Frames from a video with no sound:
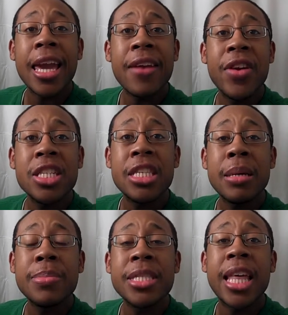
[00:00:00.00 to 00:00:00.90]
giving
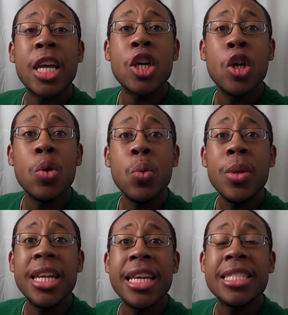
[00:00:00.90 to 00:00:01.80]
tips that you
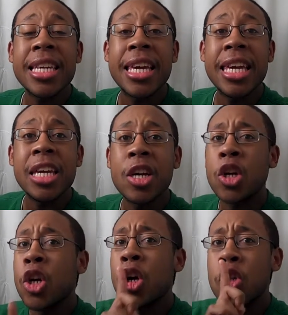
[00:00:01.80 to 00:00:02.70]
need to hear.